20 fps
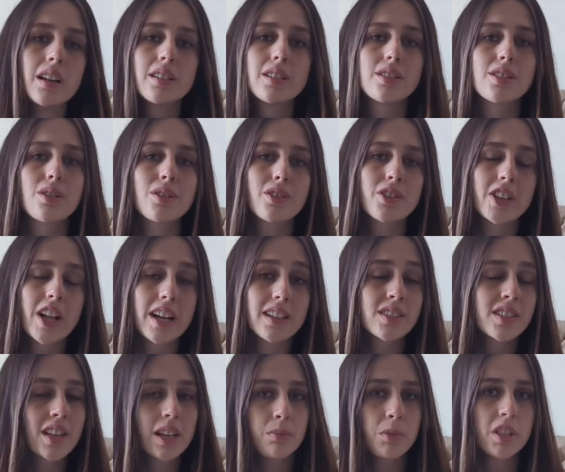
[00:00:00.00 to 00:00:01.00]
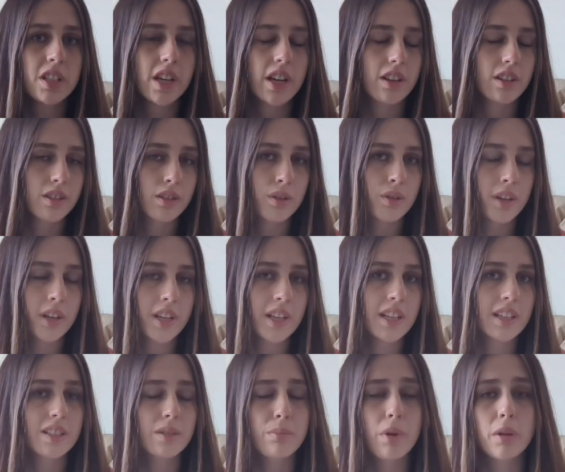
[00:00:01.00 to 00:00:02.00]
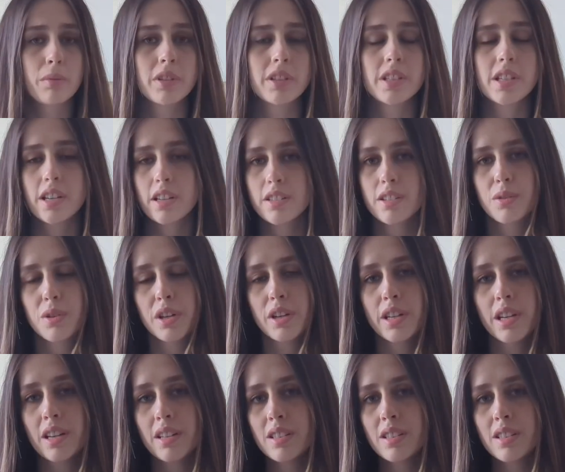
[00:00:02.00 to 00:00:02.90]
So the last type of territory is public territory.